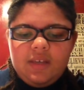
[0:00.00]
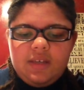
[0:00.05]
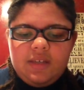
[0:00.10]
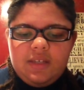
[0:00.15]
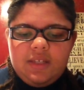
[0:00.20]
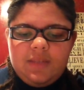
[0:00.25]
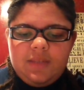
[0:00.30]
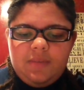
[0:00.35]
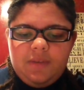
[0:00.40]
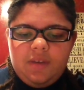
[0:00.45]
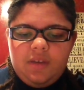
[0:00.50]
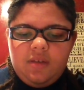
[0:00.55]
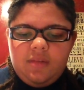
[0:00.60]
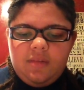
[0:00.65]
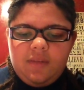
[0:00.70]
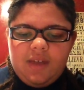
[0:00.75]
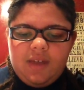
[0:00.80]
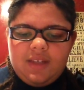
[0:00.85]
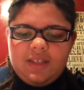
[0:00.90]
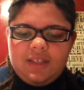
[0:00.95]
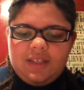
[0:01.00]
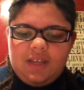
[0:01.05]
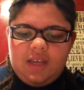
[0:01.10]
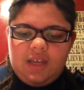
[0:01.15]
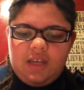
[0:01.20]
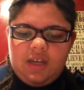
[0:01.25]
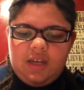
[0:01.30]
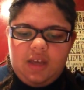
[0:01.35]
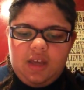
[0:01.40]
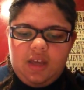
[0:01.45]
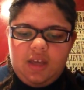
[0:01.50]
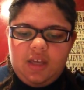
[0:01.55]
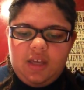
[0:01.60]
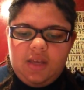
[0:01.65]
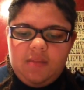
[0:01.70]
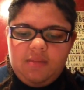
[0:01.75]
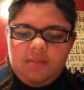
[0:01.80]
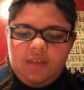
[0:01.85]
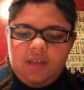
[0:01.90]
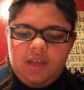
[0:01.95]
"Speaking of last night, I
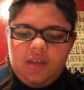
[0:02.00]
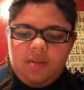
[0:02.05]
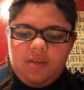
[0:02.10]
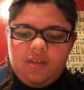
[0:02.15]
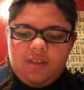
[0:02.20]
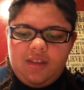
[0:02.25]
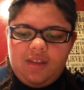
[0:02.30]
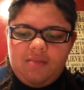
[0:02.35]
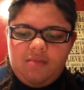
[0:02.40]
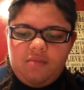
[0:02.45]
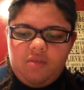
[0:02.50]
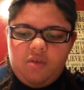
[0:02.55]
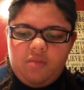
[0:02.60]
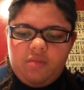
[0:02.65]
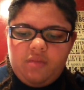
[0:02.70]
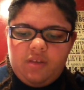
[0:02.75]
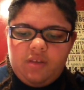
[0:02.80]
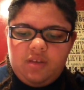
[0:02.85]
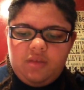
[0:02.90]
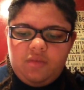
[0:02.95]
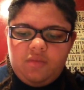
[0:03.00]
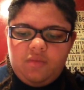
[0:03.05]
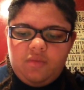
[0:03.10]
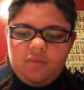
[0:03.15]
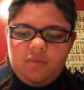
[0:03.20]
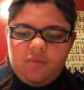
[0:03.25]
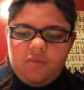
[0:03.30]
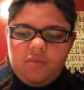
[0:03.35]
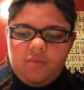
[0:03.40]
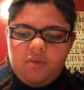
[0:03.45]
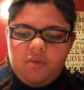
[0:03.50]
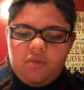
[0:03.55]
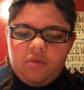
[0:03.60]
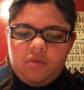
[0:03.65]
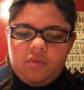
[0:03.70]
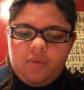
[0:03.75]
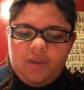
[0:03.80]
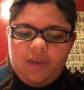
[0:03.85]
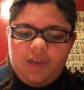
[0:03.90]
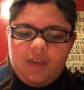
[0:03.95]
keep thinking about that moment when we were
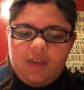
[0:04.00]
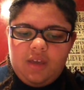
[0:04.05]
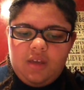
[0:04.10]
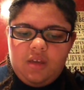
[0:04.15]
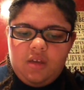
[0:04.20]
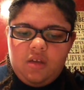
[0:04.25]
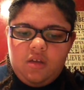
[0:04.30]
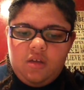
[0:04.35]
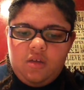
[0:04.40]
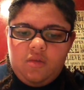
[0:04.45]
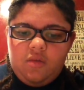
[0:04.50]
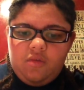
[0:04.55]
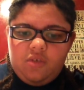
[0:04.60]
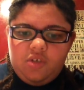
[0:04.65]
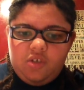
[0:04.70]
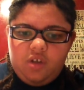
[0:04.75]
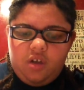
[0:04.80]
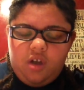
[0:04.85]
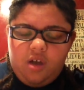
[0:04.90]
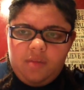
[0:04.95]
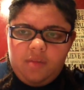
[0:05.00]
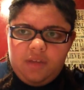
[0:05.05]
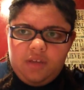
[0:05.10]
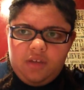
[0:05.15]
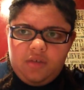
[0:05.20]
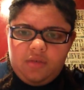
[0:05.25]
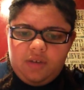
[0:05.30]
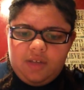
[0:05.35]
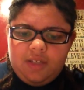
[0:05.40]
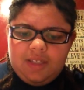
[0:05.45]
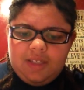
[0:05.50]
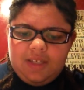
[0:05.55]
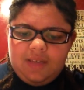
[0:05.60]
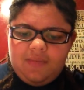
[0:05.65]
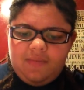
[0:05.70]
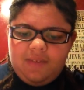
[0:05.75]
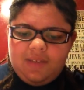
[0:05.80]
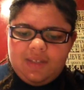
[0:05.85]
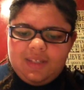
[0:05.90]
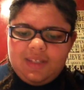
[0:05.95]
both awake. Would you call me crazy
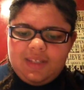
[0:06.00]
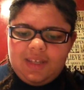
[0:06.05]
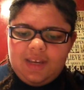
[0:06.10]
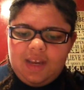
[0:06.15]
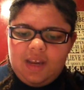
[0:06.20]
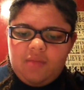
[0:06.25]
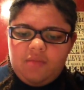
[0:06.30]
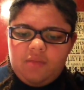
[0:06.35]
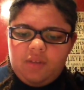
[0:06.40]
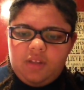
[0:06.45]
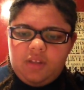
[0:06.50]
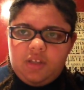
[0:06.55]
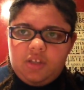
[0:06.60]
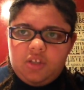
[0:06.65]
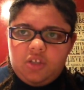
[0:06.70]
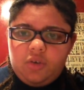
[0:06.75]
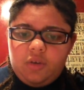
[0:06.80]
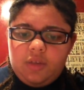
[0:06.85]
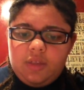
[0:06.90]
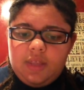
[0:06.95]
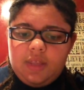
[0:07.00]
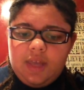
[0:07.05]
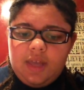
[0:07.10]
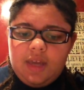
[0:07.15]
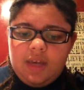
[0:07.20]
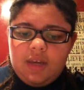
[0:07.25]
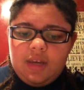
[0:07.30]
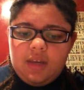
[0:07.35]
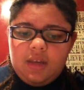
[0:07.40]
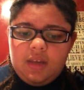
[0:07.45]
if I said I really enjoyed that?"